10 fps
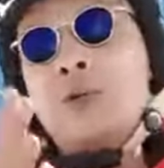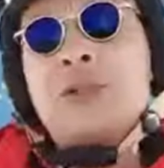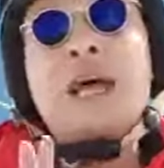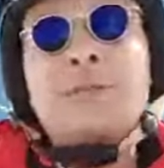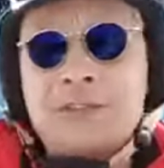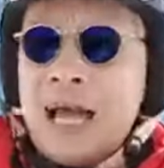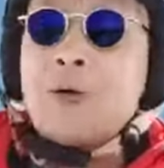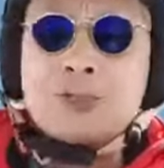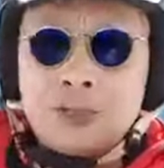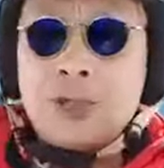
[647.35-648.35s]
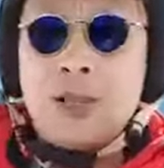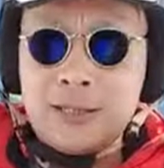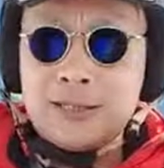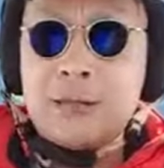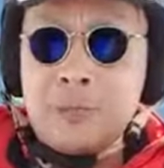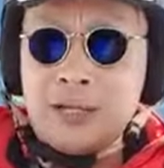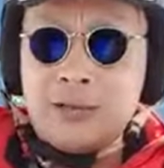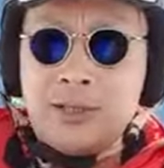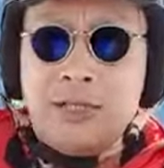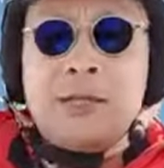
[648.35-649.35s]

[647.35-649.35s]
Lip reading: $3,000, $4,000, $5,000 a month.